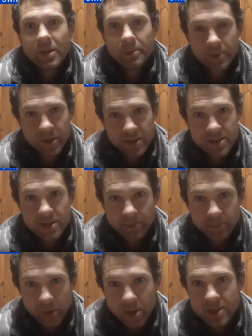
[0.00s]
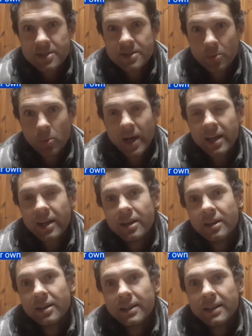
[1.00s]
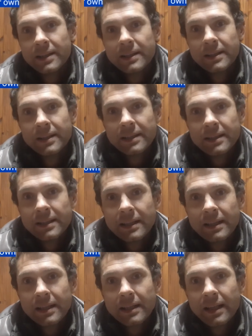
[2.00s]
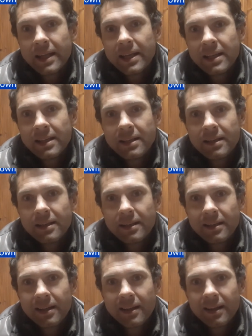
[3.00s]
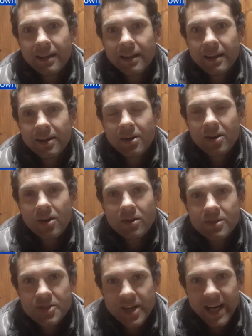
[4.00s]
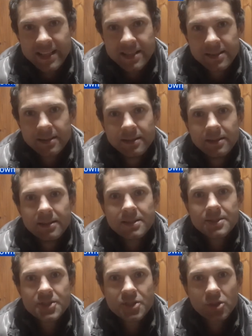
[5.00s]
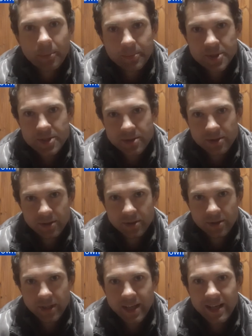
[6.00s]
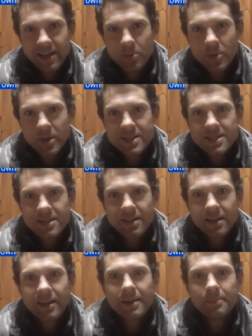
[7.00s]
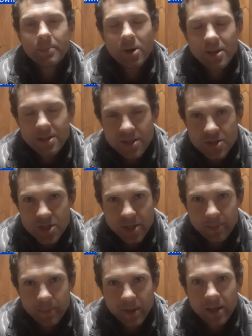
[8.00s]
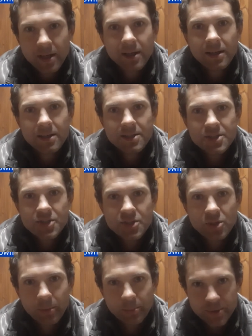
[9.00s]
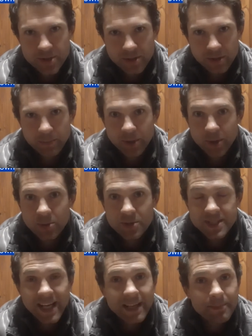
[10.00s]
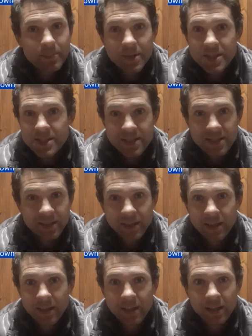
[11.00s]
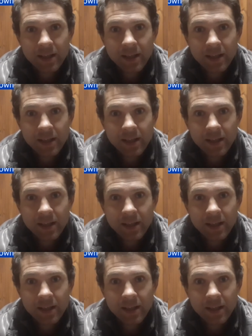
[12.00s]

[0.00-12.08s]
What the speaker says: the person passes away, then the contract stops. In other words, the partnership stops because that person